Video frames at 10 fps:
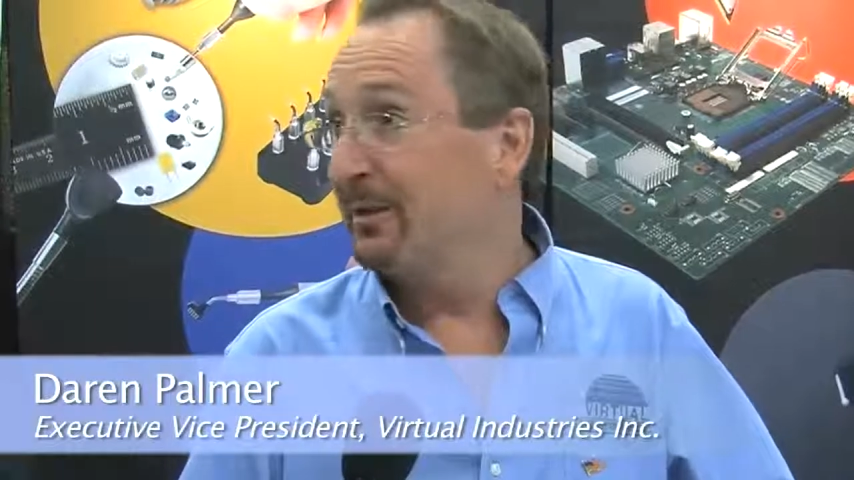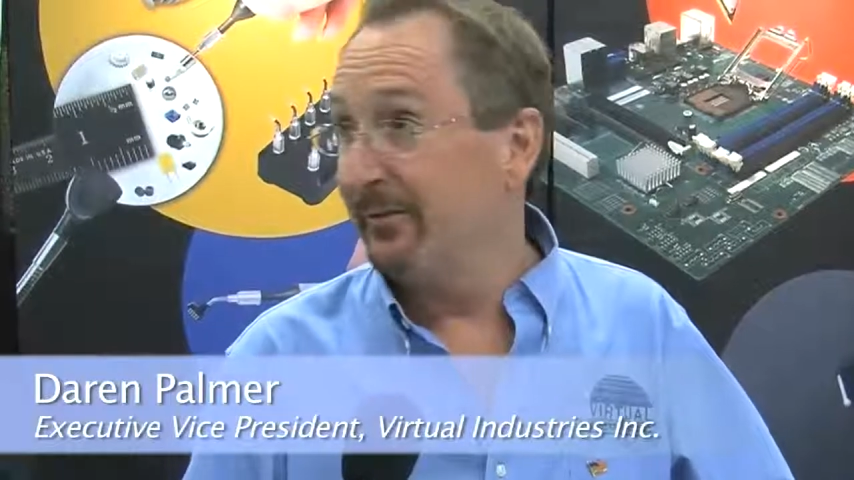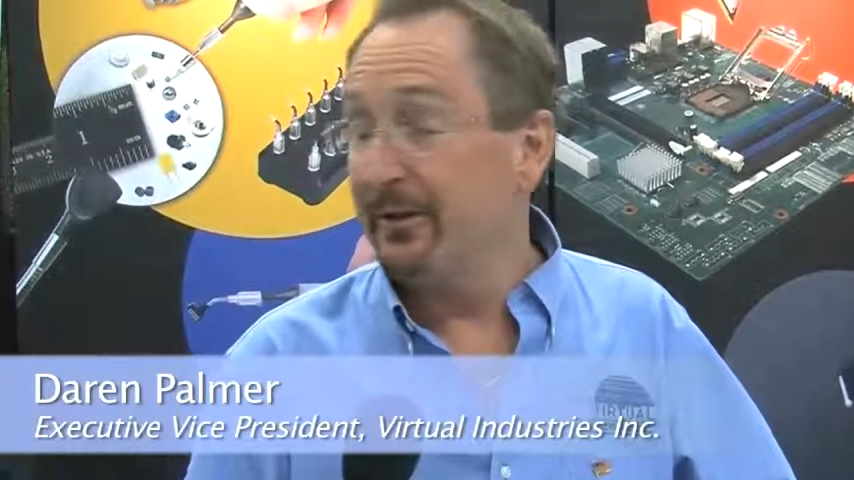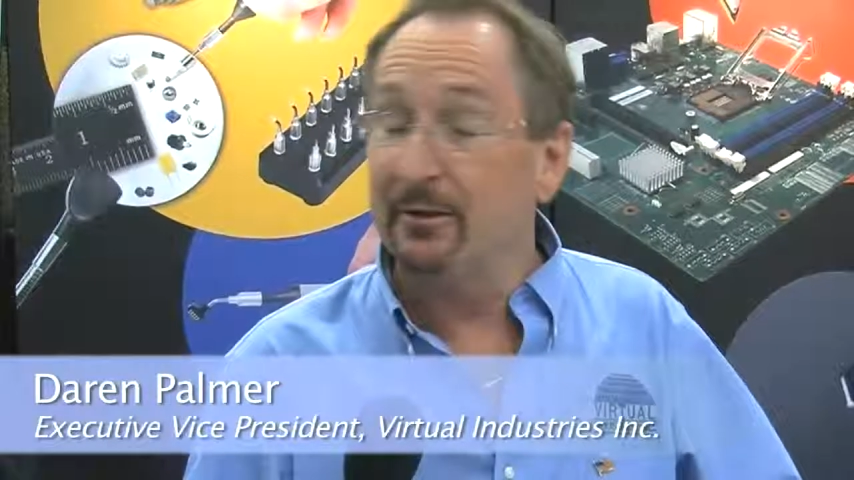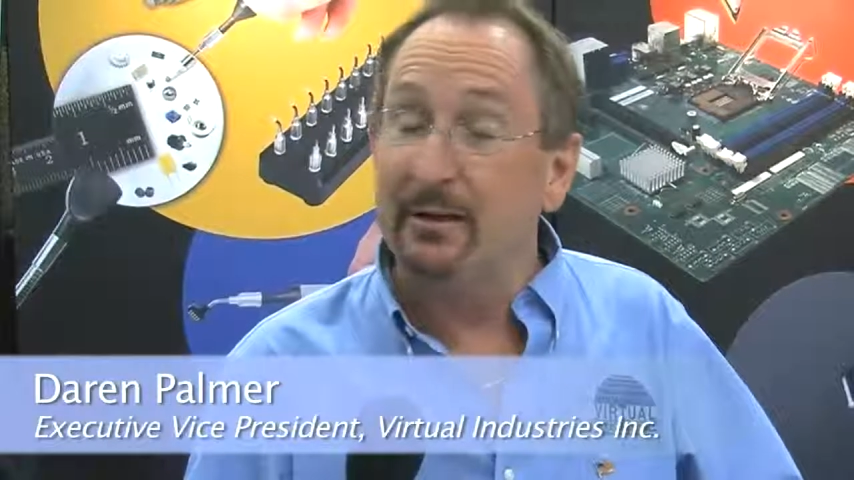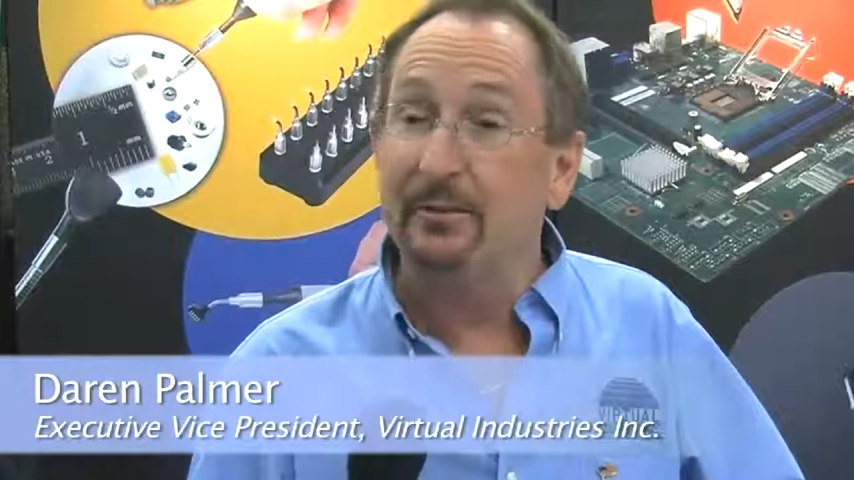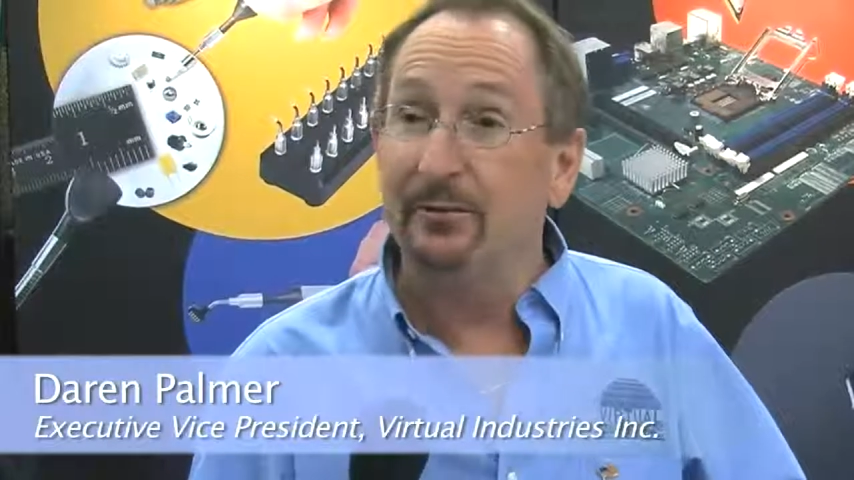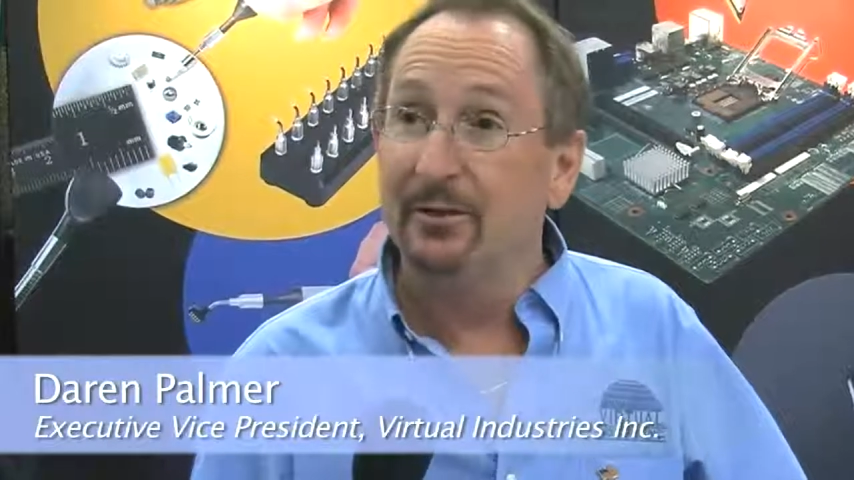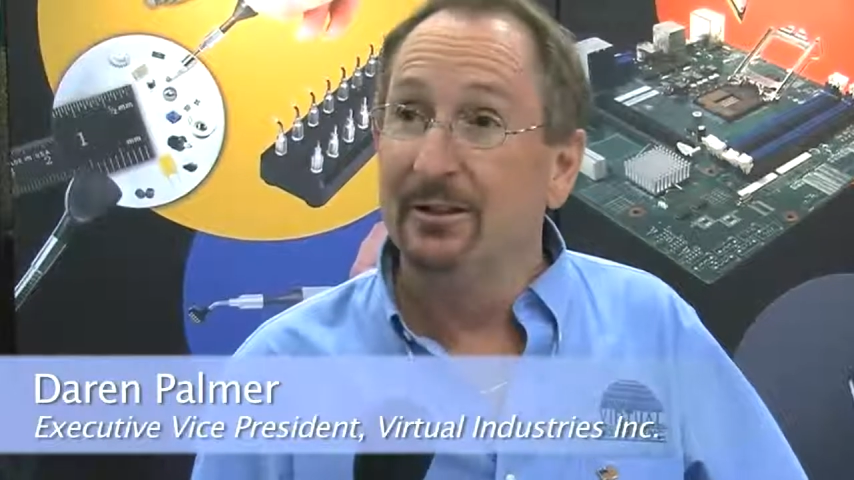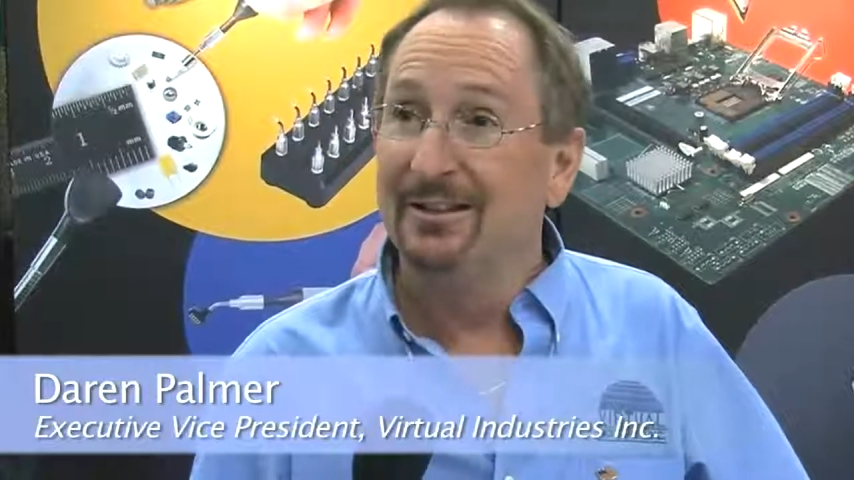the
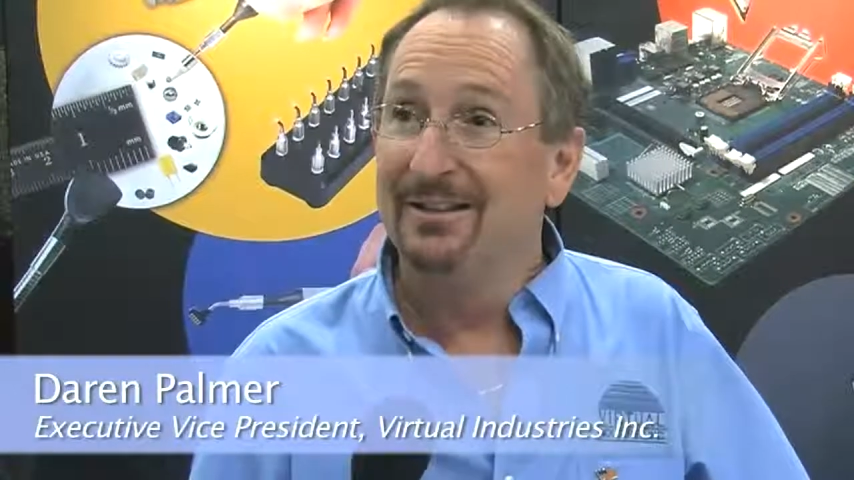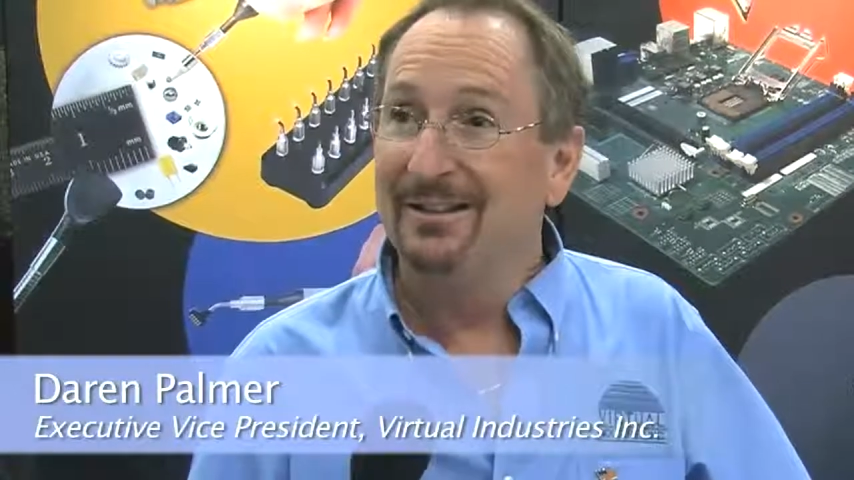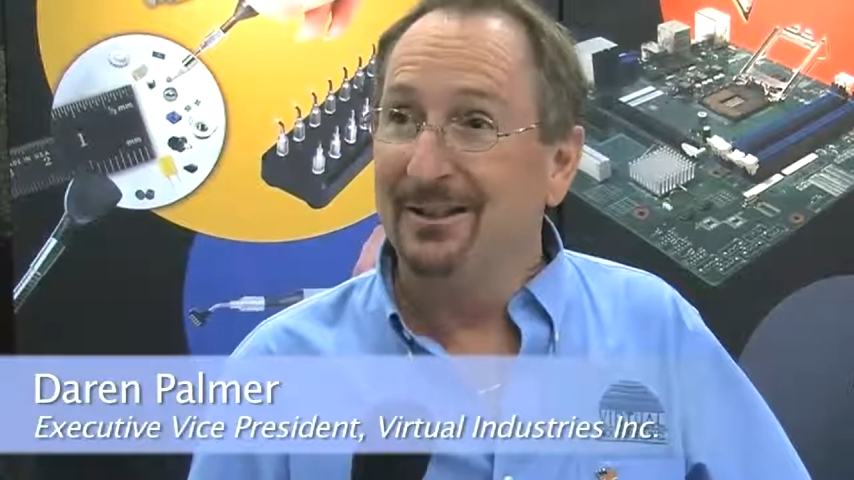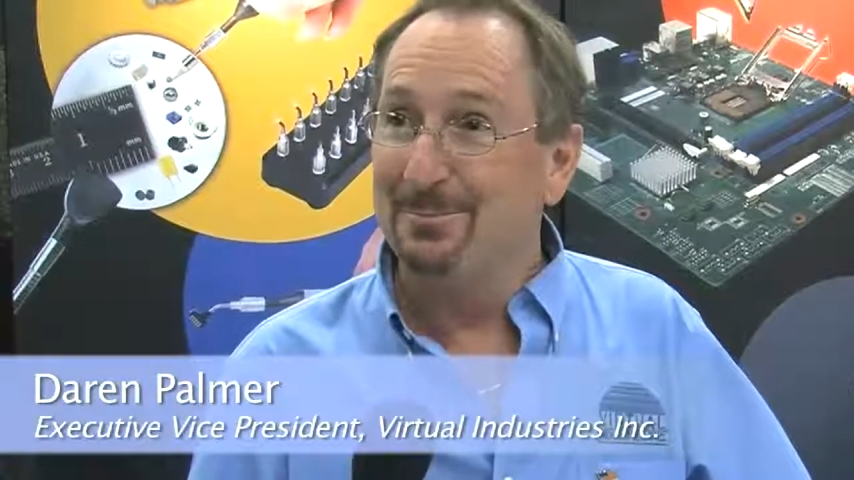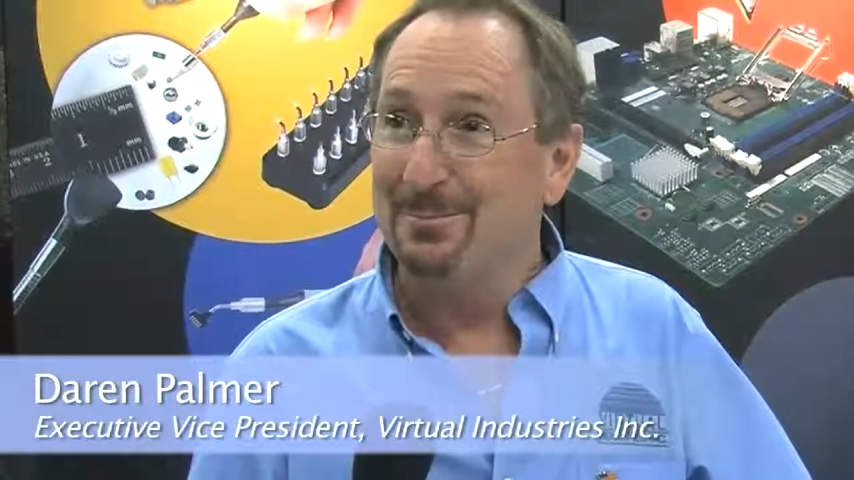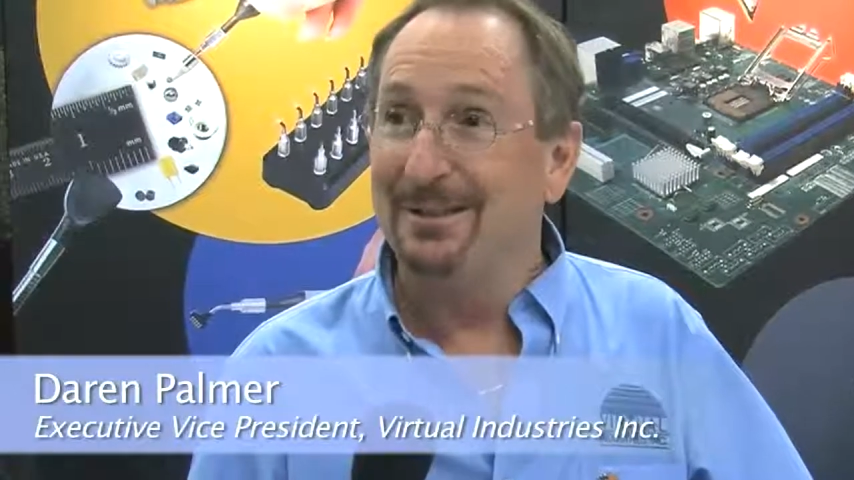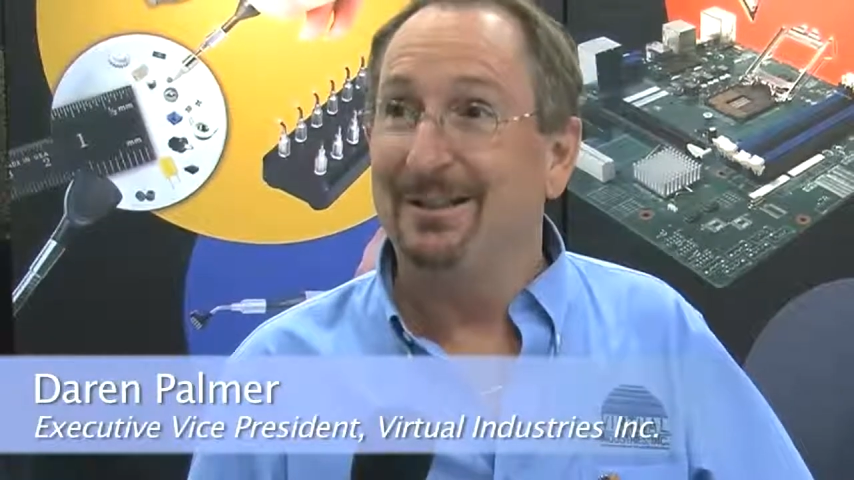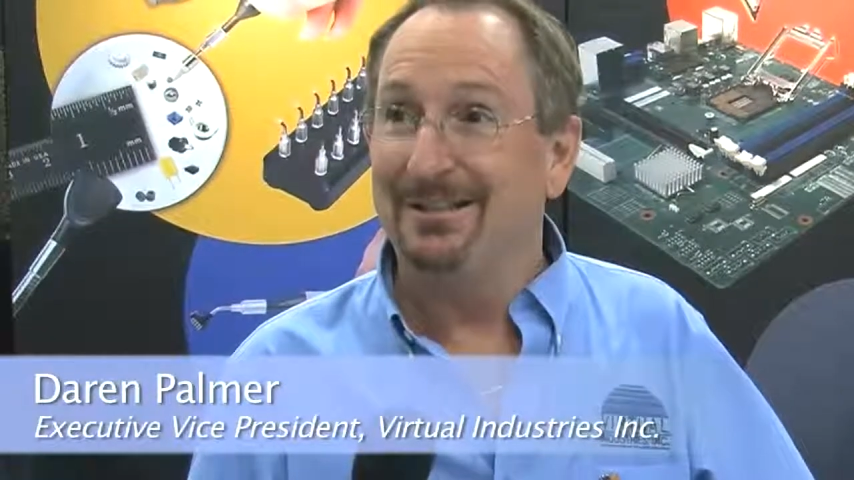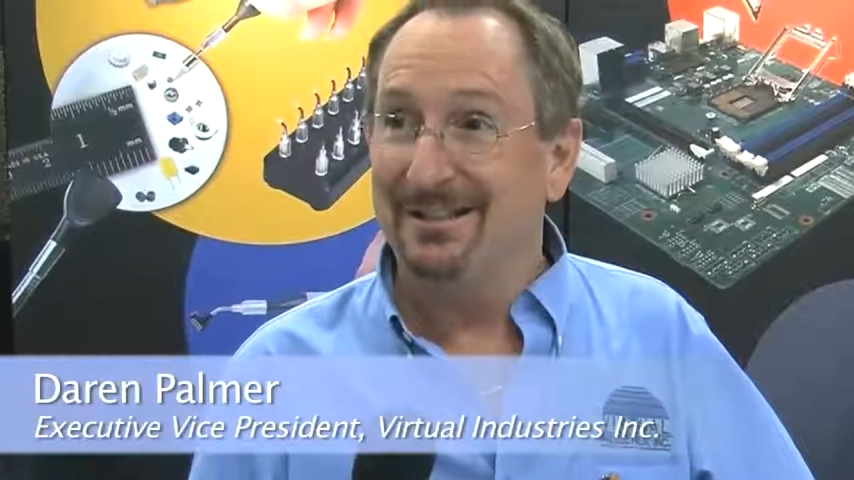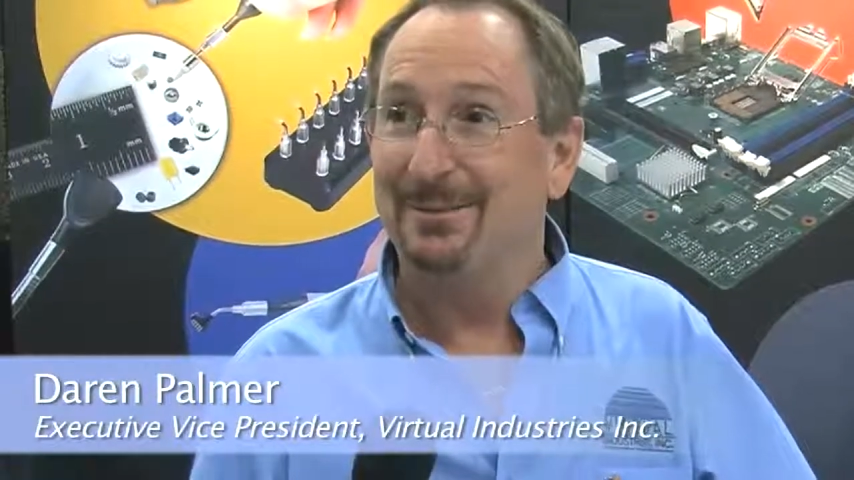fairgrounds many